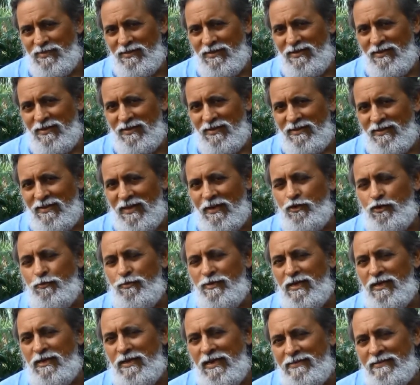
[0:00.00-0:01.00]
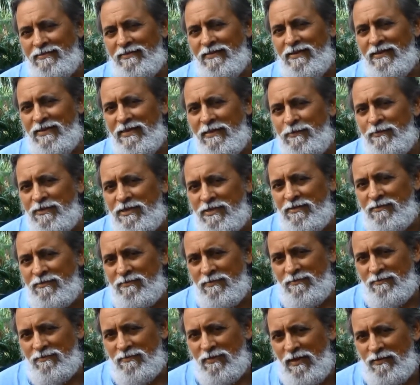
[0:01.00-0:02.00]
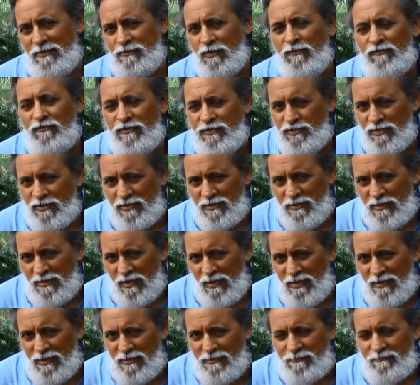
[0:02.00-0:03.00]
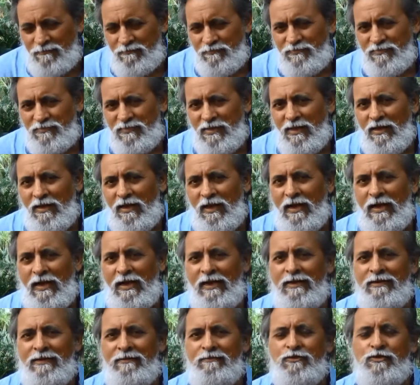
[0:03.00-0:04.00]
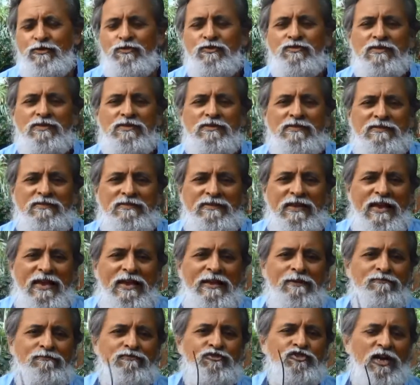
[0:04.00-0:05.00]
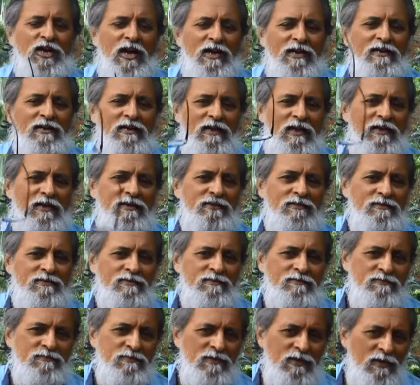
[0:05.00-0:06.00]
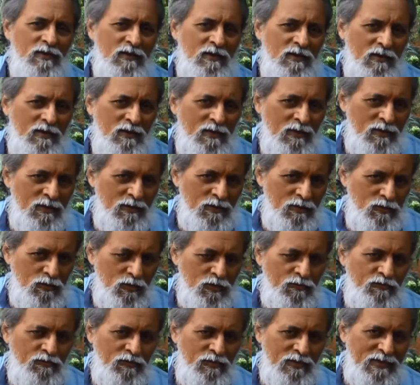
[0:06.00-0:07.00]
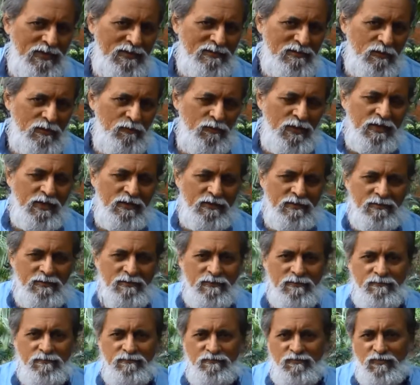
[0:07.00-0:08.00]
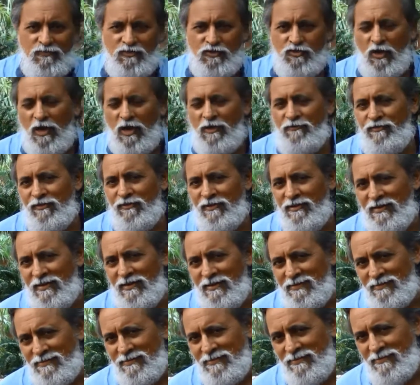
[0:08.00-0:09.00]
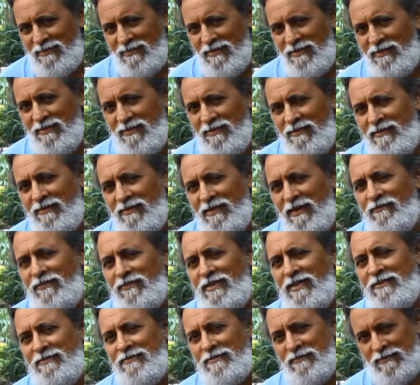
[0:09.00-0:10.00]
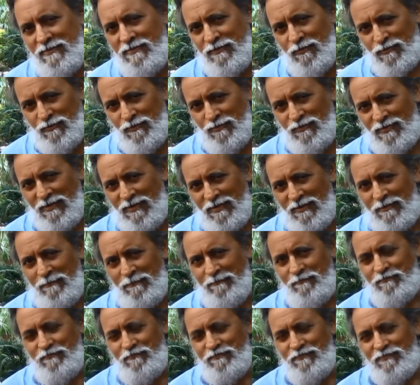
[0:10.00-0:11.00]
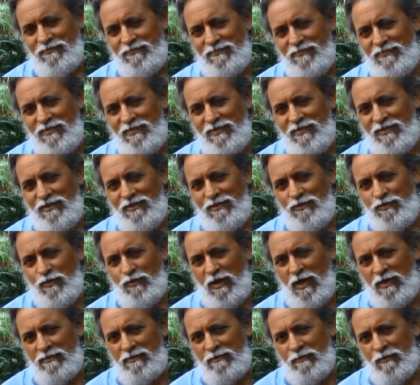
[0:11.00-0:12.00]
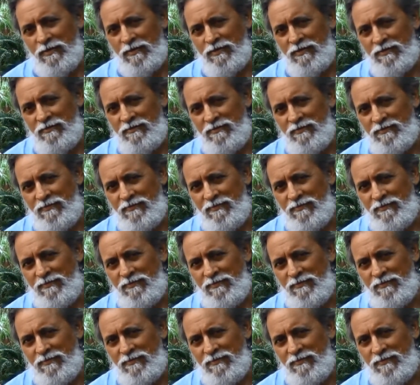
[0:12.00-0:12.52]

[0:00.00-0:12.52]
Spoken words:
Can you be less inhibited as often children are? And use the same childlike youthfulness, the vigor, the joyfulness, the irreverence, so to say, to ask questions.